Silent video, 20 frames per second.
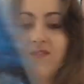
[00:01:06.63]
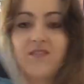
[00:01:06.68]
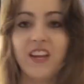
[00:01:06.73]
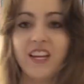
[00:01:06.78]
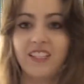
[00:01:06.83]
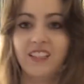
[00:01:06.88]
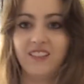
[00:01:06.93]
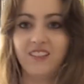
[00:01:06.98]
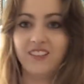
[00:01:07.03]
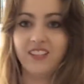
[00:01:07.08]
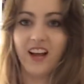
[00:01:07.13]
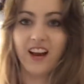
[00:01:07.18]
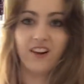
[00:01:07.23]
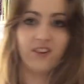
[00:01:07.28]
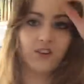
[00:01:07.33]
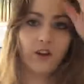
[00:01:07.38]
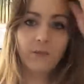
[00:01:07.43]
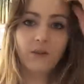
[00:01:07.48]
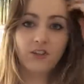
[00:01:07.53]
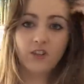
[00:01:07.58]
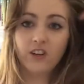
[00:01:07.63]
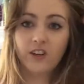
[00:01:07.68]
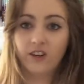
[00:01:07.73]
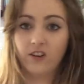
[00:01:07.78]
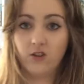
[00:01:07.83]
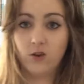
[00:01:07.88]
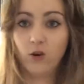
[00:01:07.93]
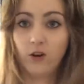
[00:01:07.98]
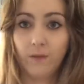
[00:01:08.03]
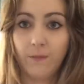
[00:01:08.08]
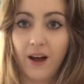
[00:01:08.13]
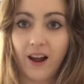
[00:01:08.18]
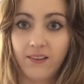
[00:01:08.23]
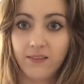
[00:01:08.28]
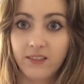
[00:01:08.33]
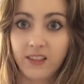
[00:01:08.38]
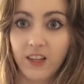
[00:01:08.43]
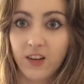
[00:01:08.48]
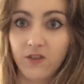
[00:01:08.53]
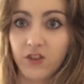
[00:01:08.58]
It's insane. So I'm actually going to talk about it
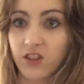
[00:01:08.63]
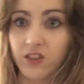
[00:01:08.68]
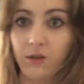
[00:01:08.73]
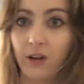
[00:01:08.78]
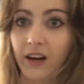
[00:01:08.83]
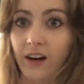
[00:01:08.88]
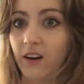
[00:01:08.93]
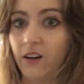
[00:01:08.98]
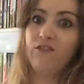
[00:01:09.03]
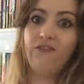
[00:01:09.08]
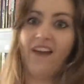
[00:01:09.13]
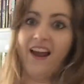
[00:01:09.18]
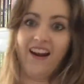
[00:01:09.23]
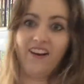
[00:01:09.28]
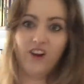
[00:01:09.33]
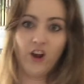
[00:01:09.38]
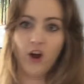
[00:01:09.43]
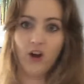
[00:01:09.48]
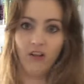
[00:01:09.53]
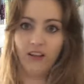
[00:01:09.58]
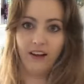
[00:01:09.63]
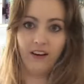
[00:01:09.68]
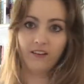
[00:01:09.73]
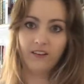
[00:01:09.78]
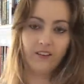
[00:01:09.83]
instead of just like fangirling